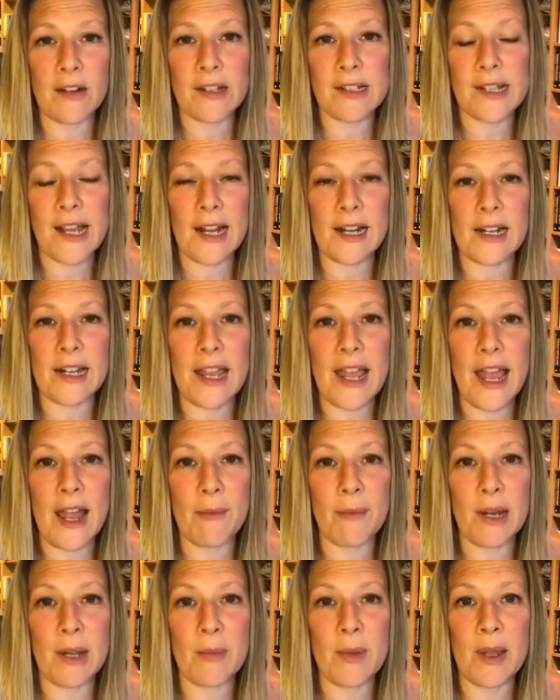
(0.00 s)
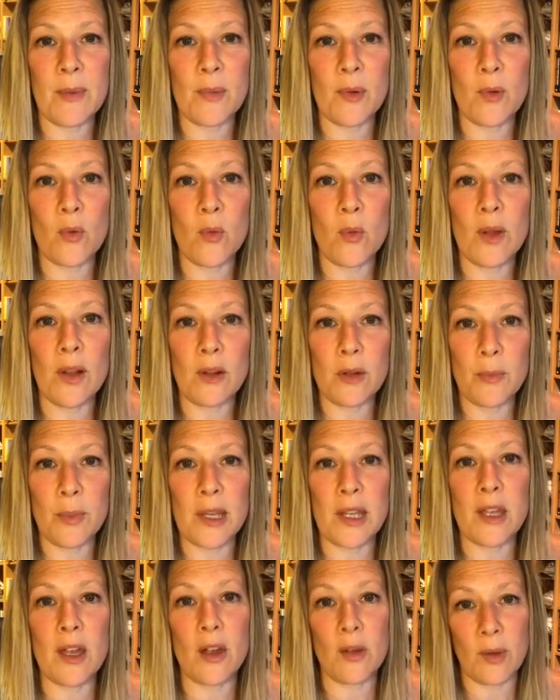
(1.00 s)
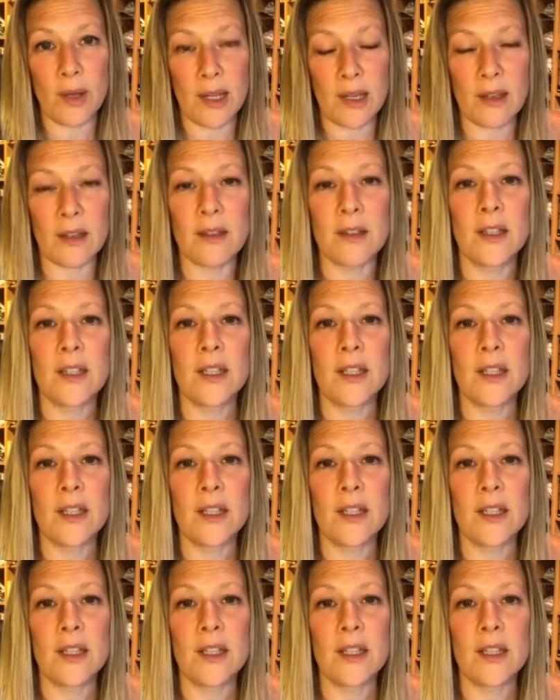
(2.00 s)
exactly how many people will be going.